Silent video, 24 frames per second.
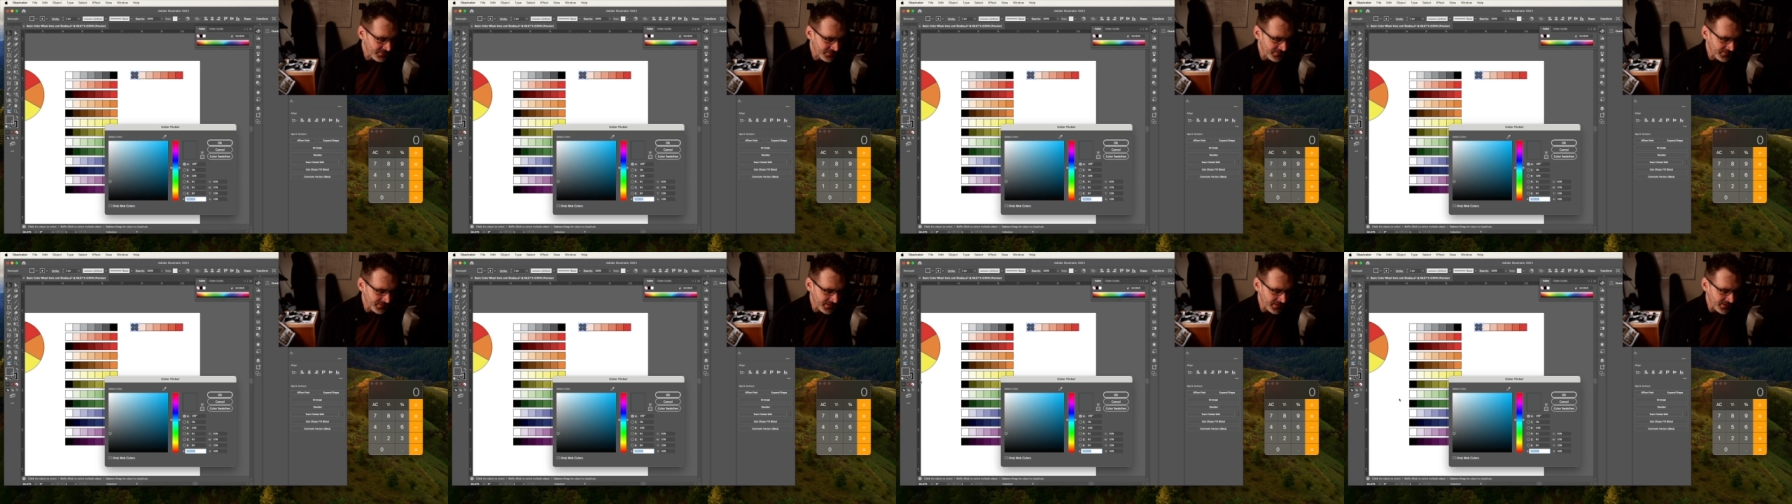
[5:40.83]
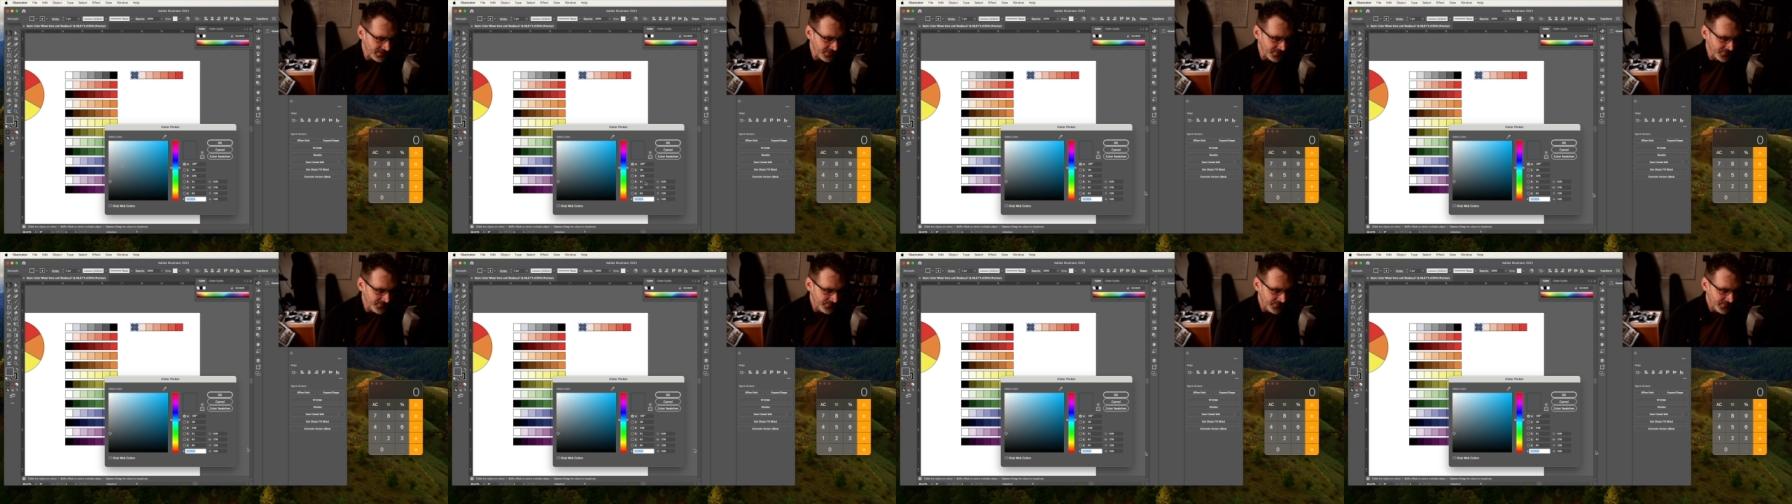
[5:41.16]
moment
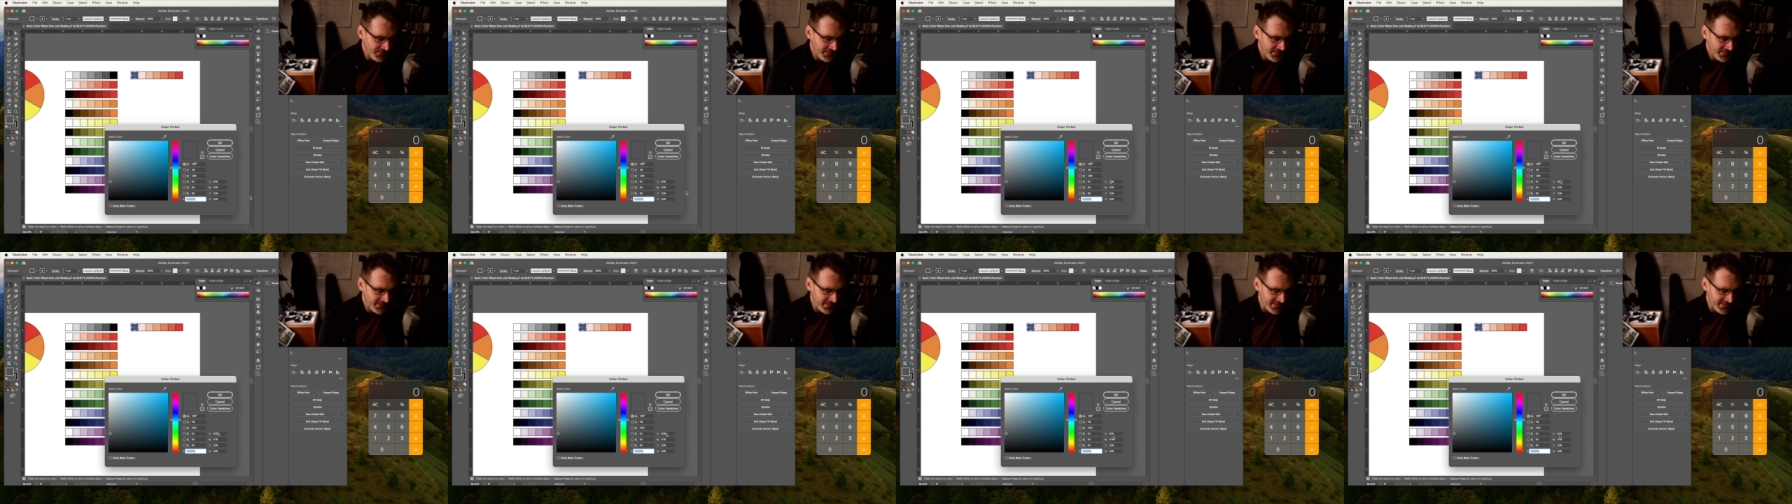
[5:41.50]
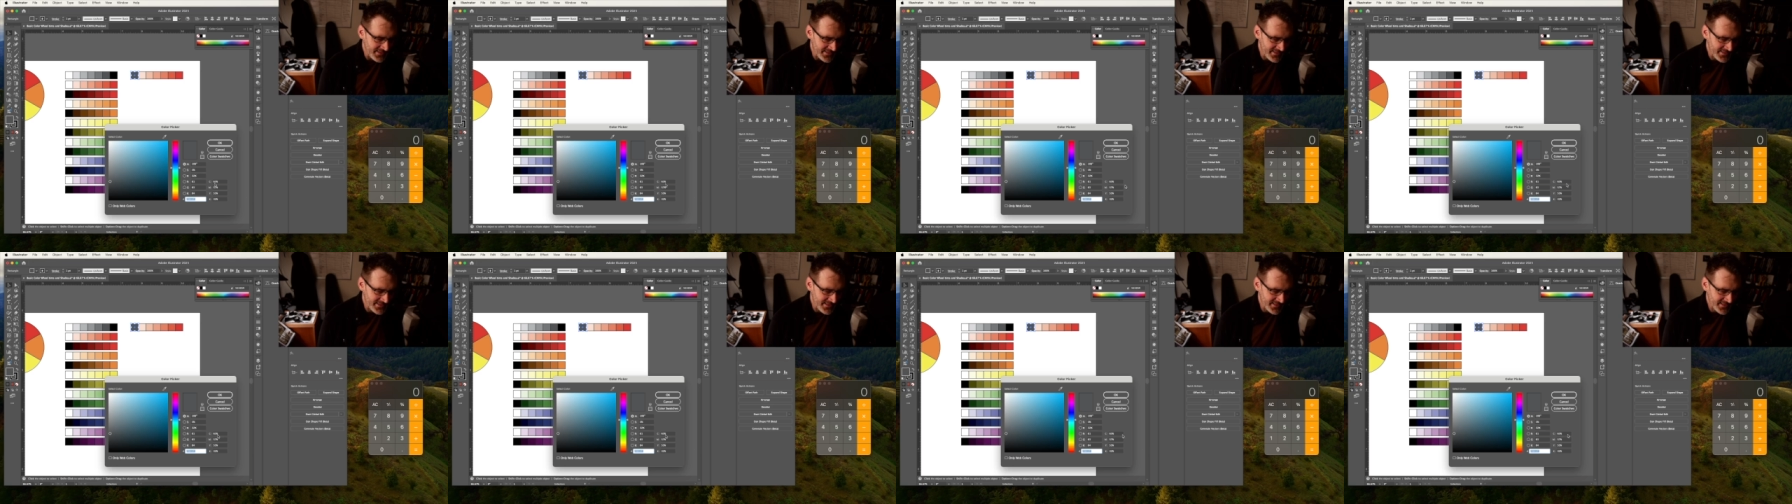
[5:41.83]
ago,
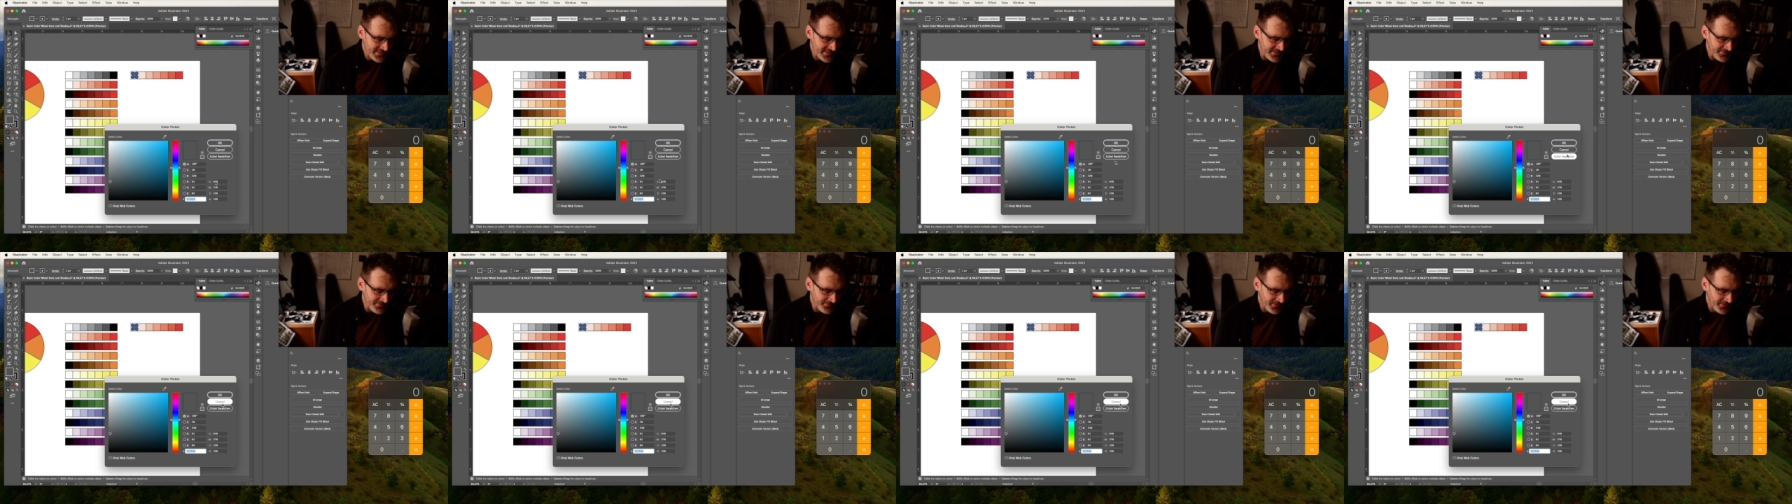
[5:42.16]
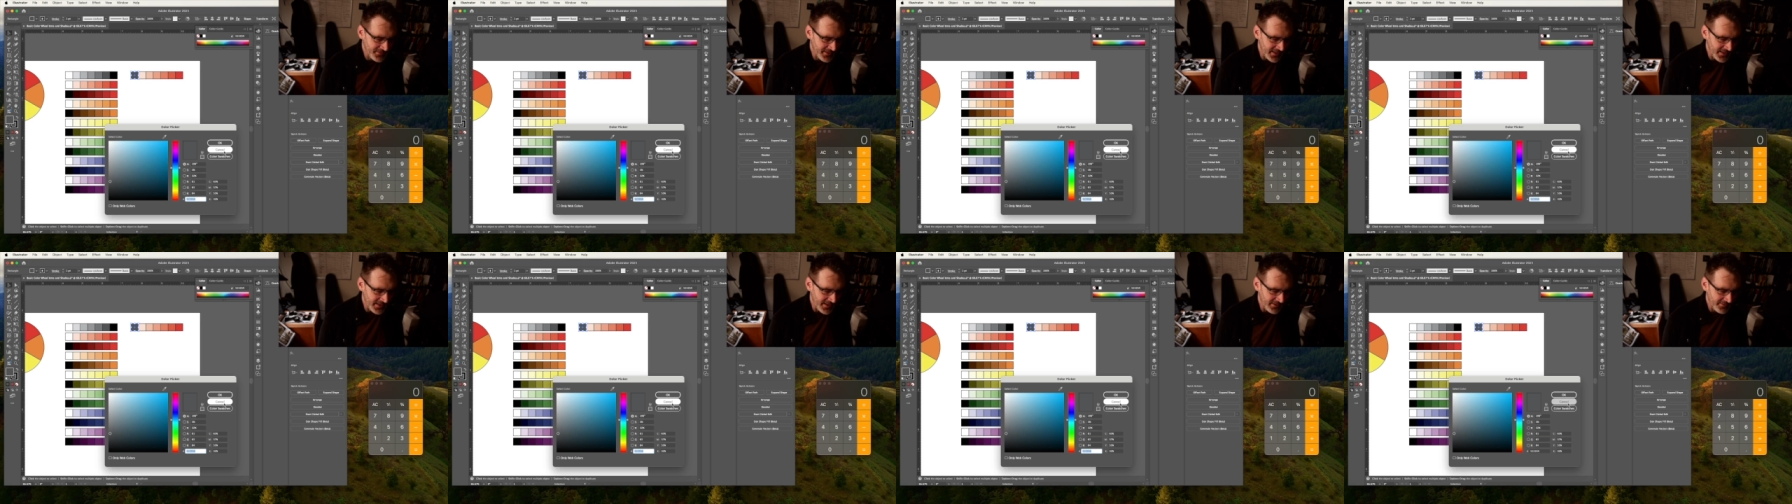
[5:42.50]
is
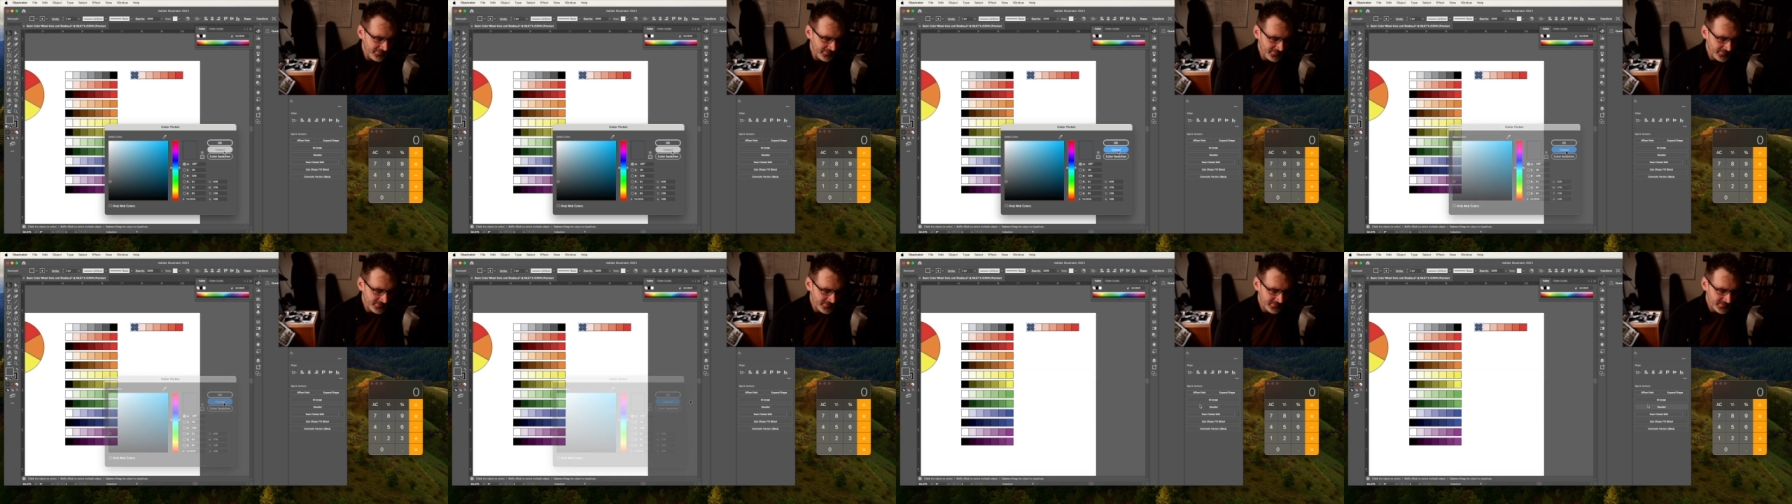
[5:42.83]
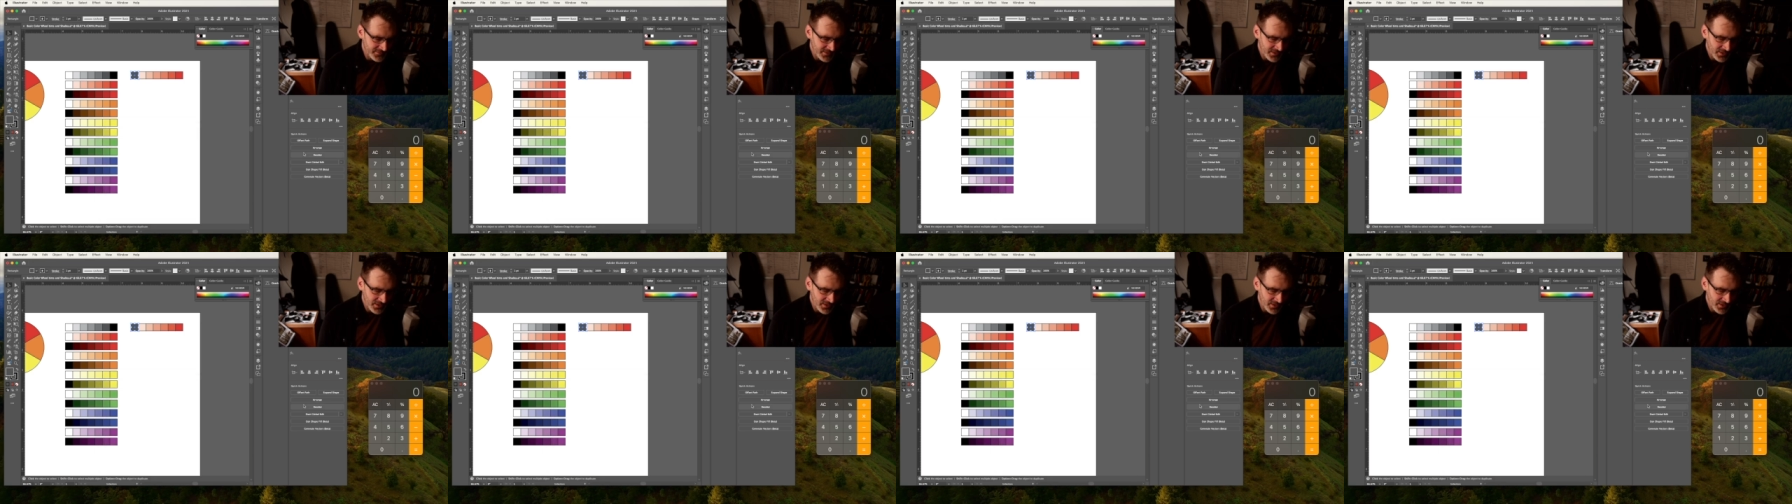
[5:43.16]
65,